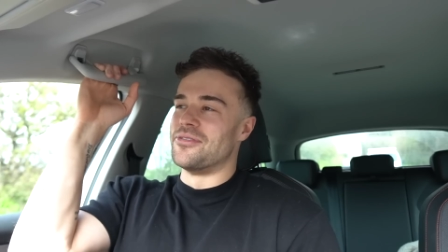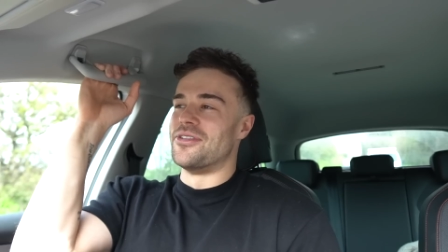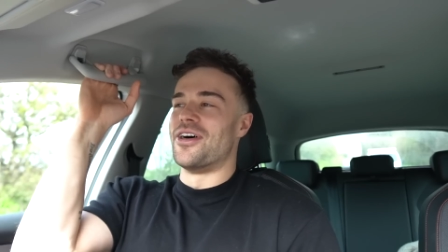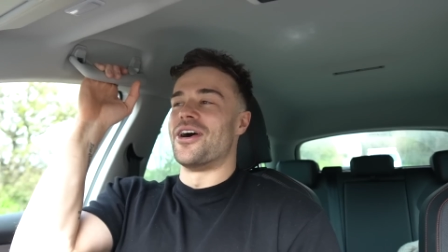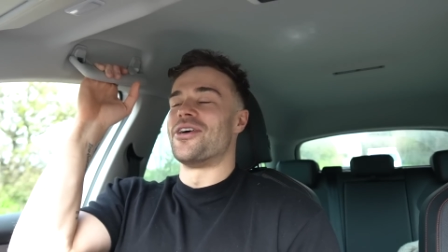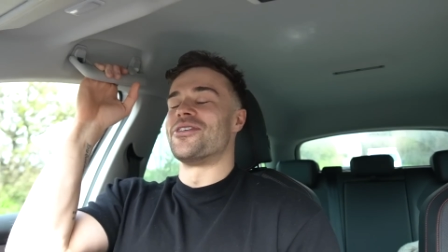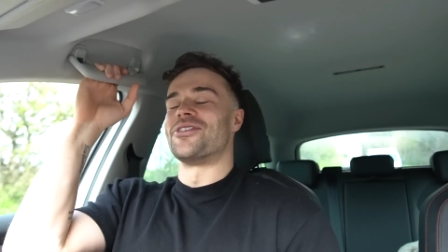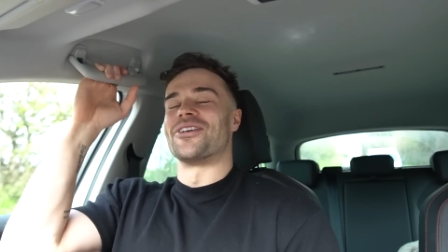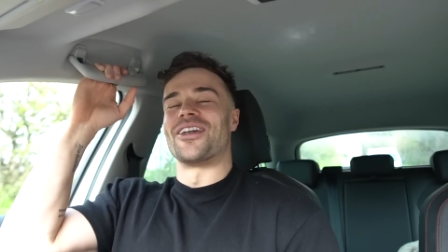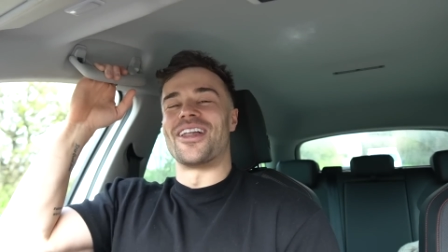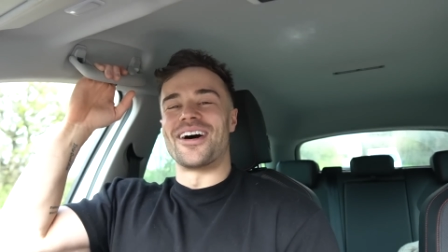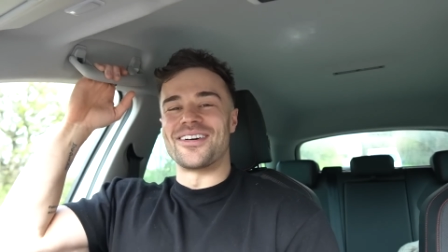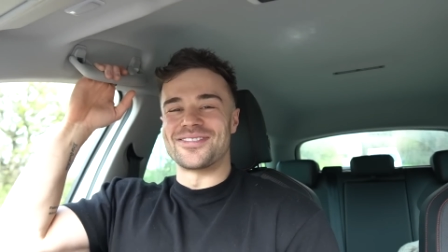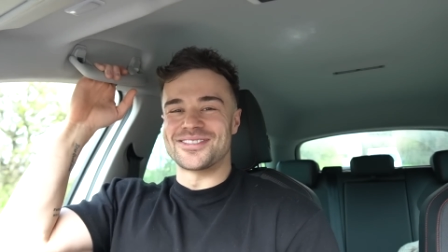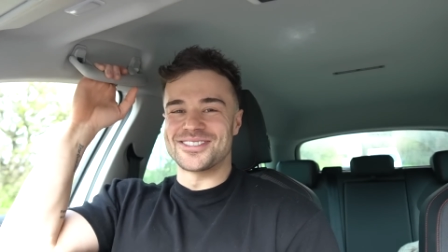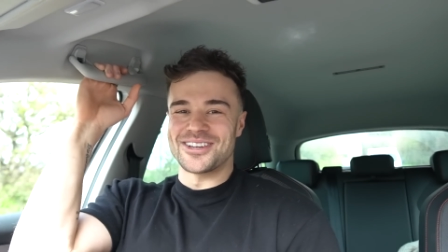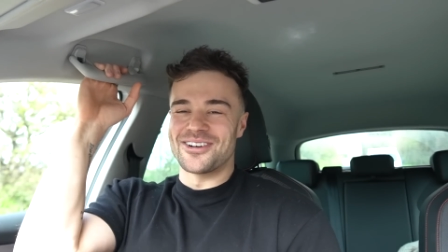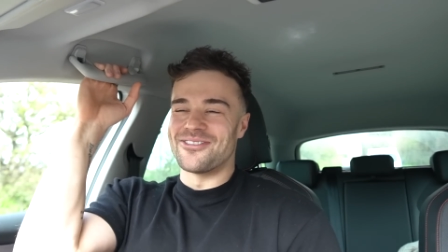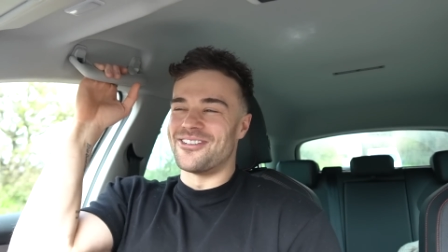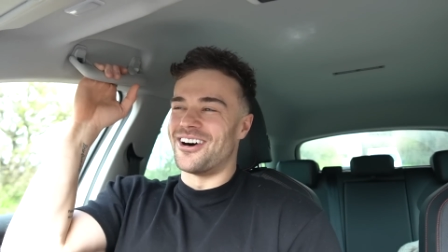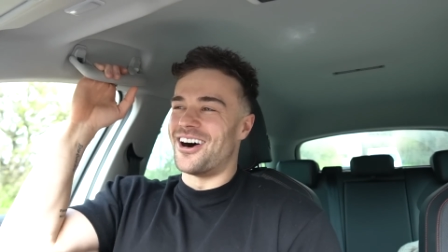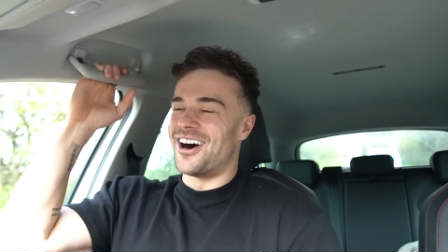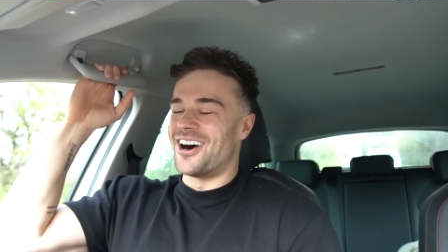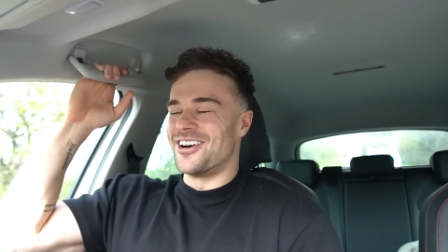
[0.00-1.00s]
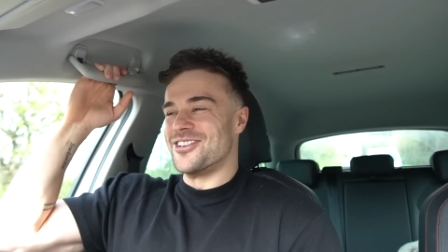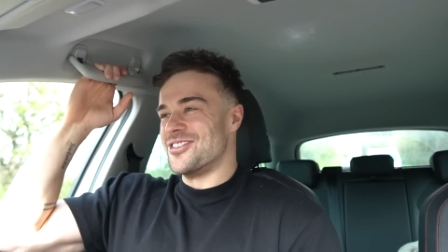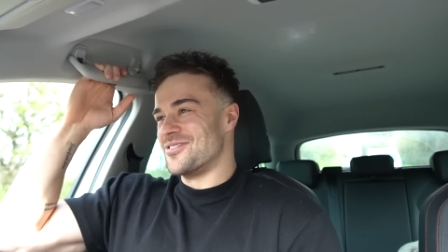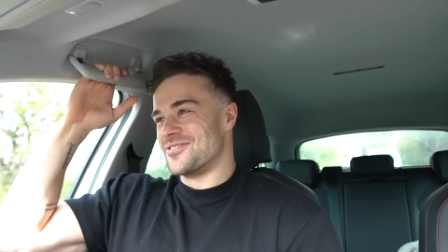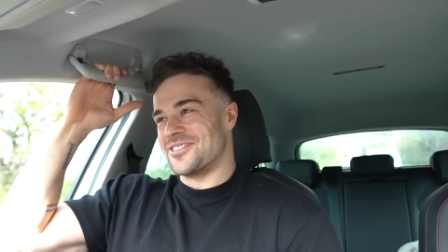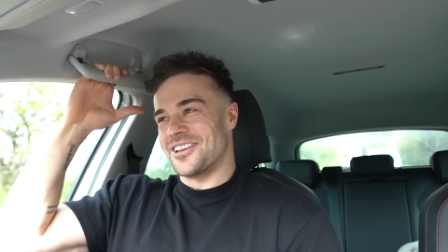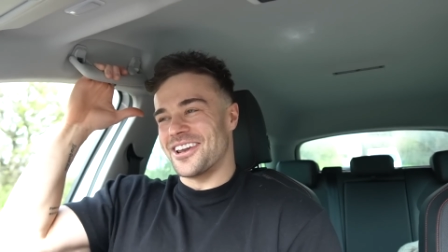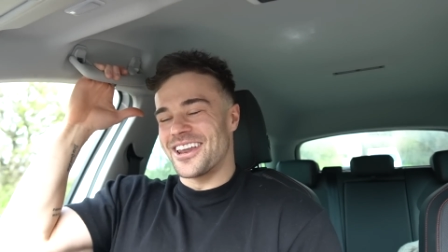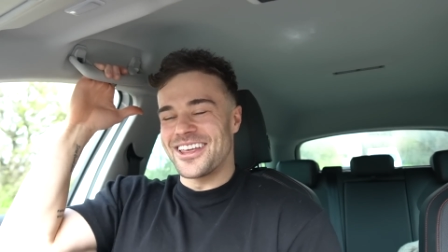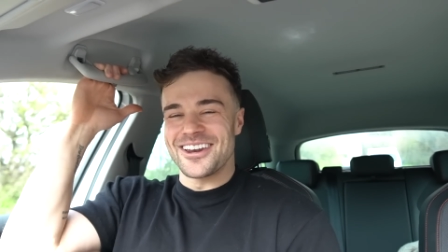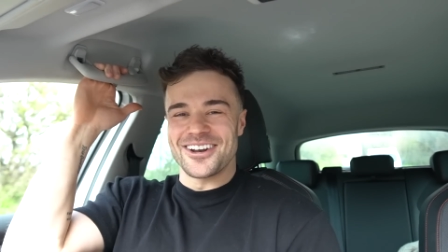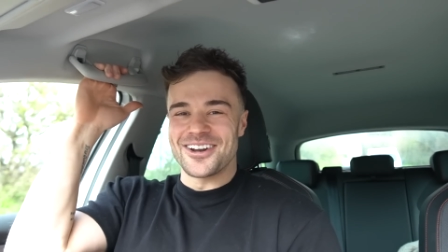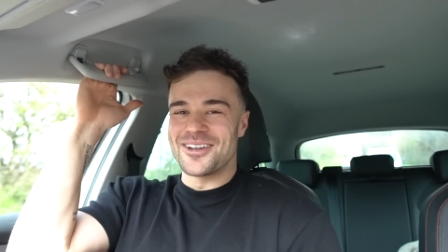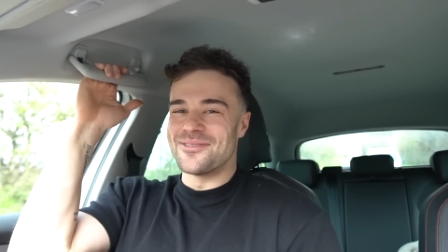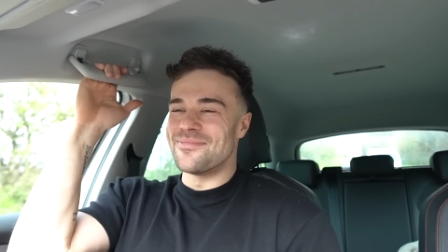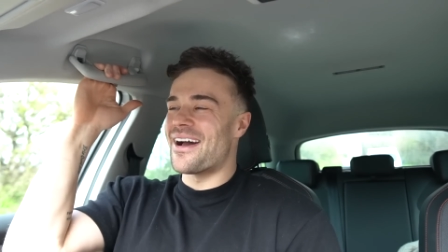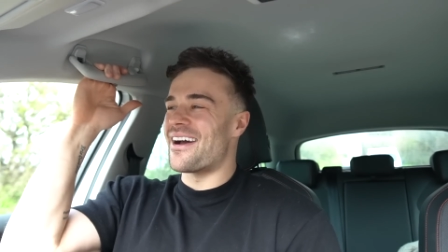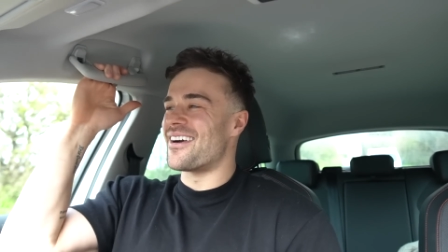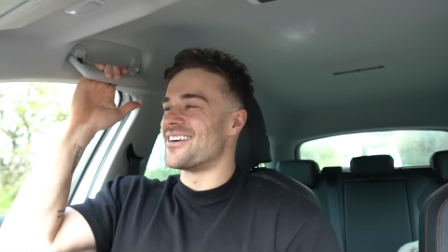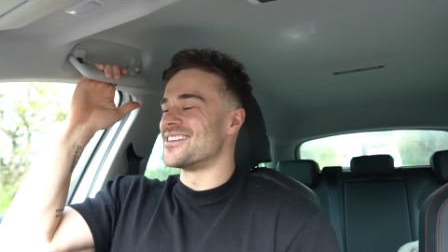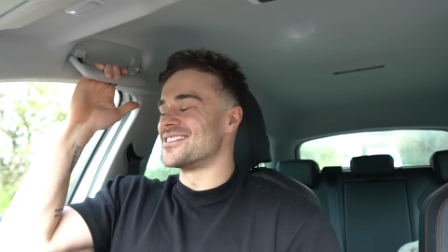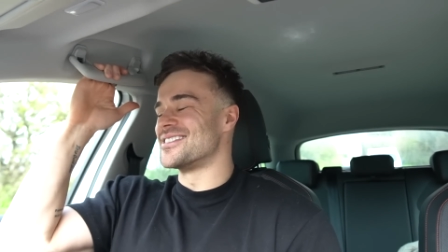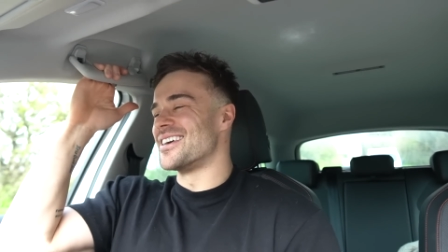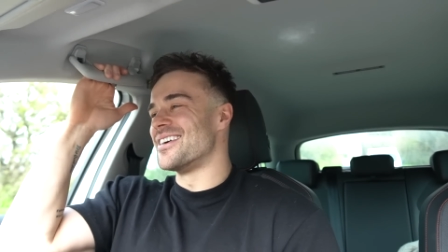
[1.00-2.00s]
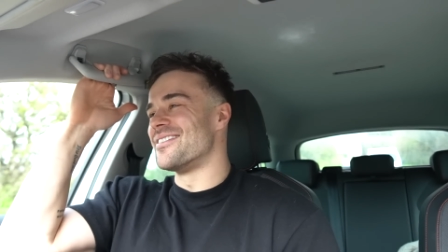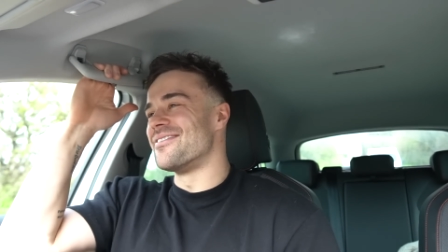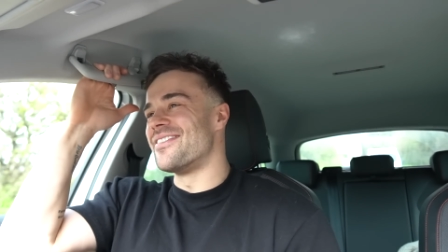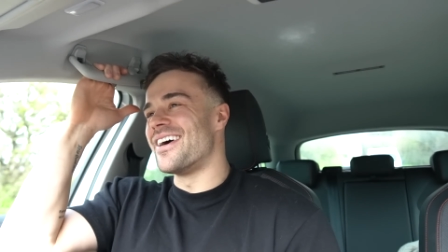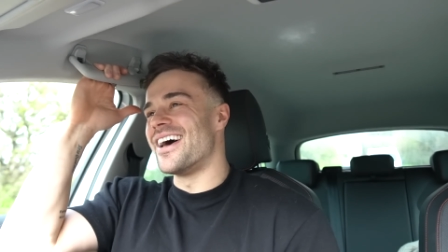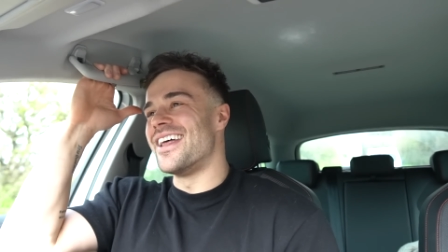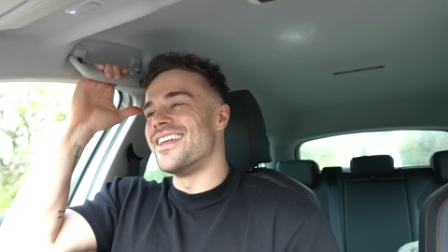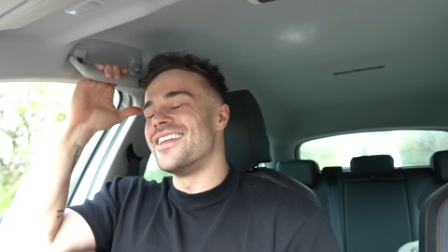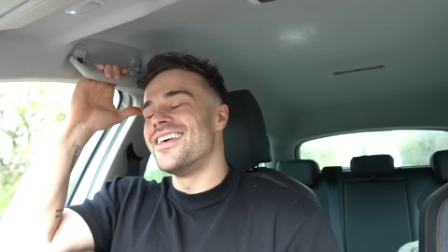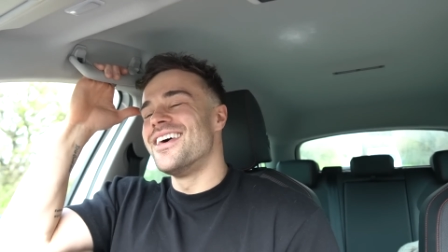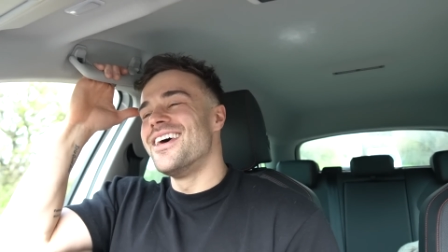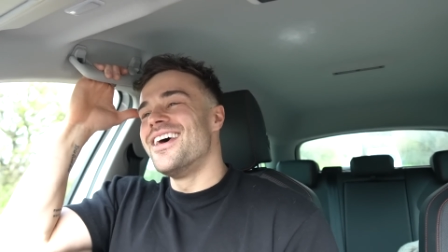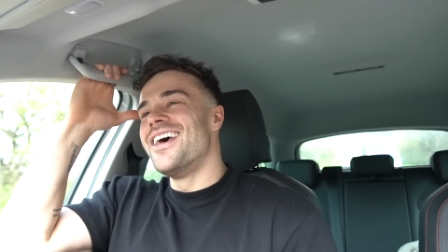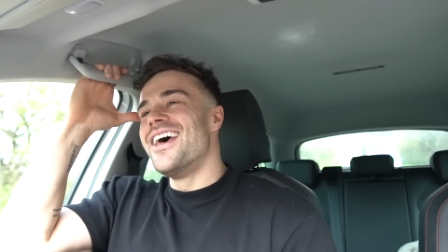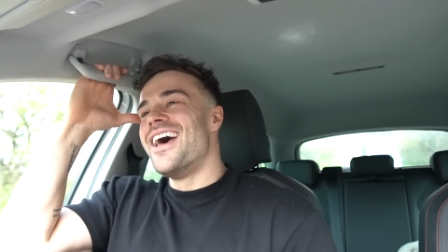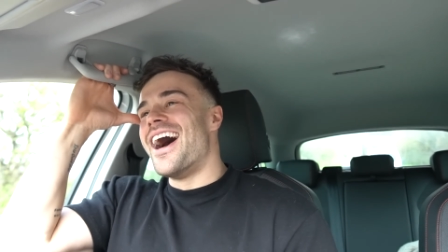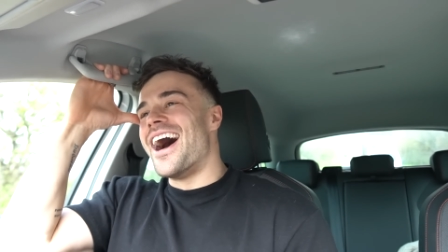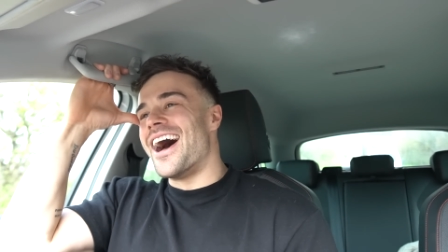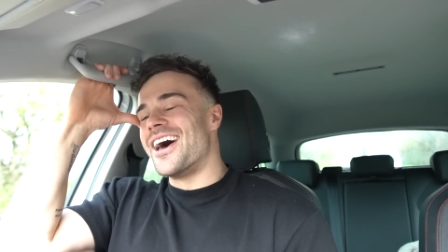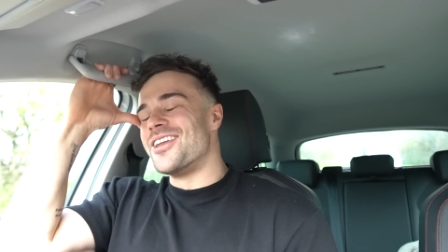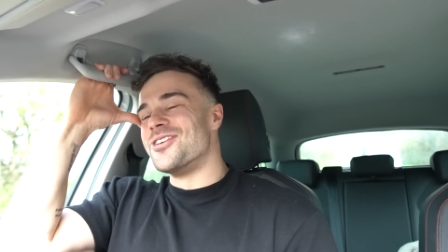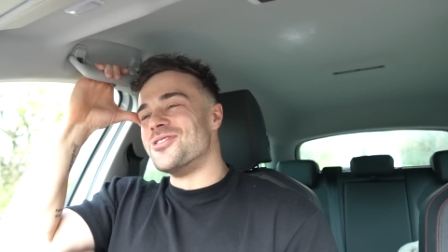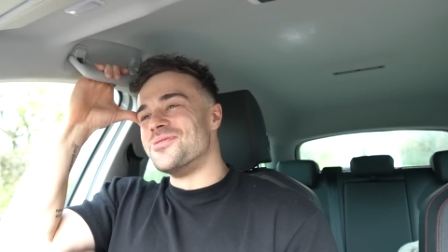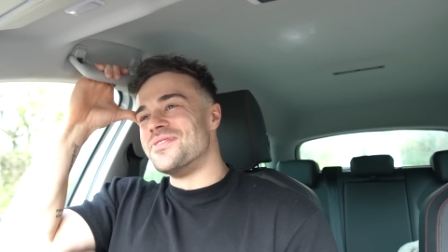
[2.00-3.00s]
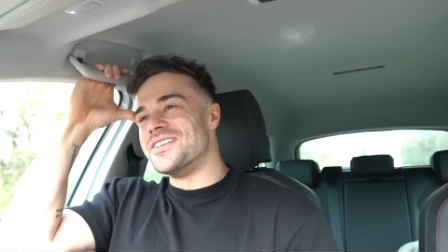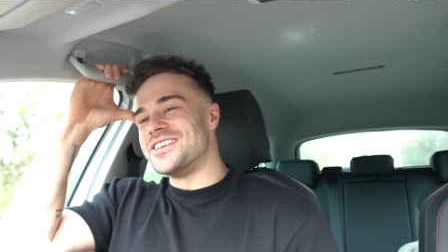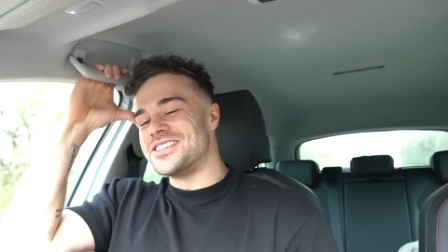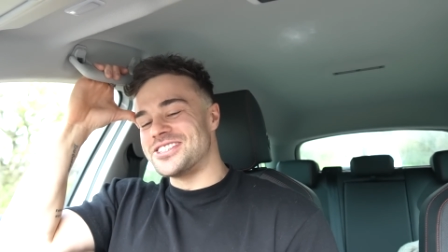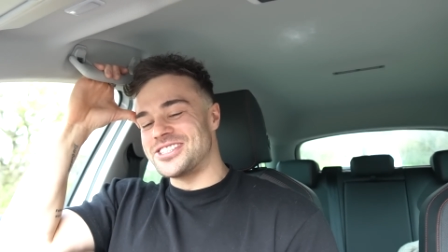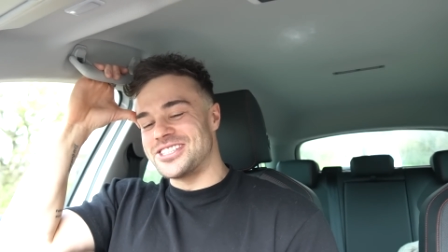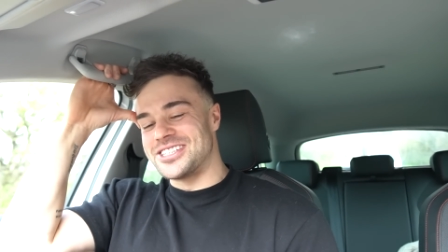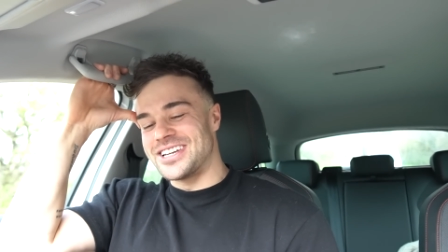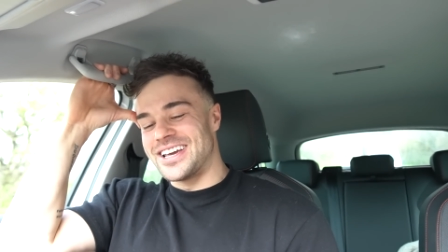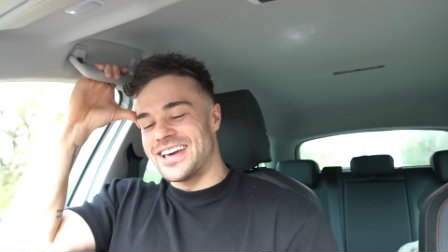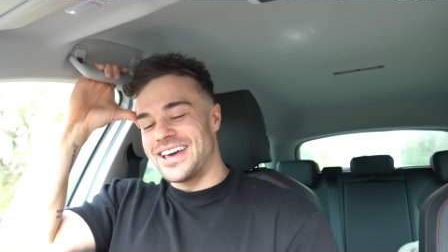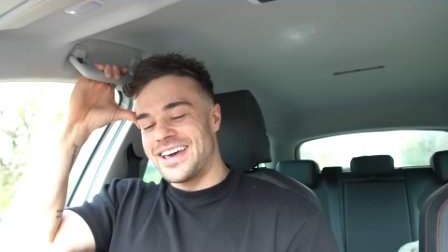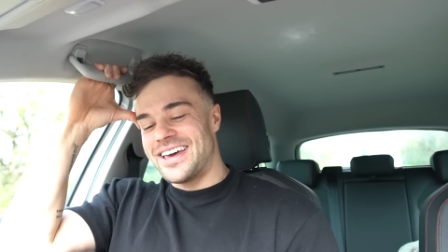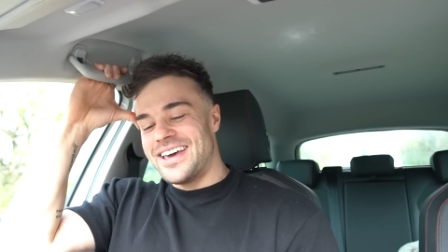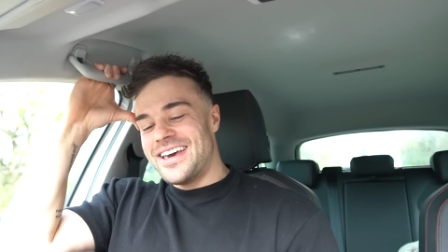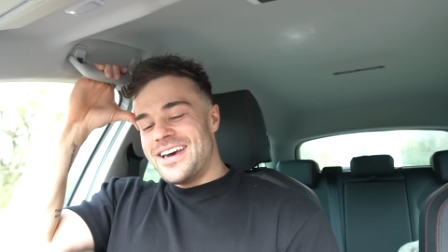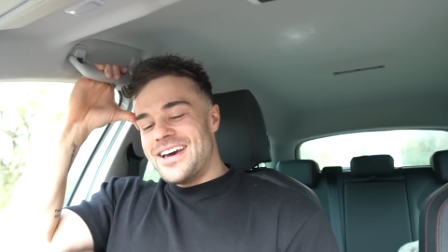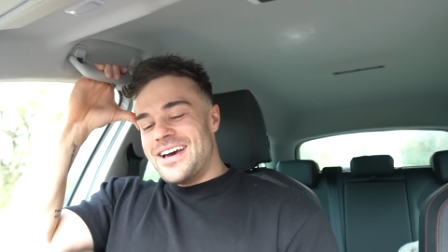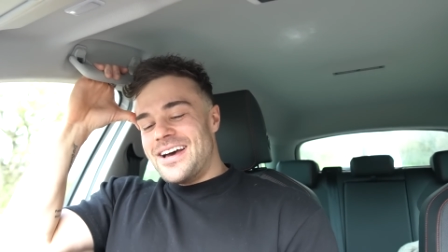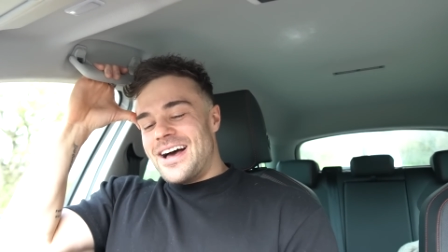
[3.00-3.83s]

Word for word: oh no your life so hard. You have to lean on the barriers at event and all this shit.